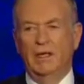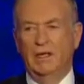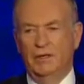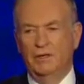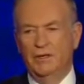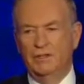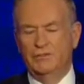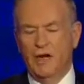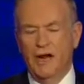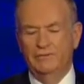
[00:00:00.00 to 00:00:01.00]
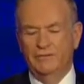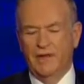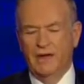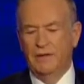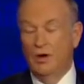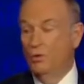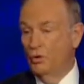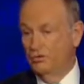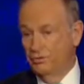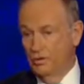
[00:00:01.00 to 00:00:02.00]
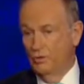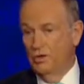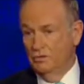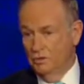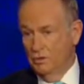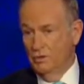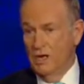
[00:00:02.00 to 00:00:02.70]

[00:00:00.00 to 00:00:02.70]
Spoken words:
and the internet drives that now worse than it was when you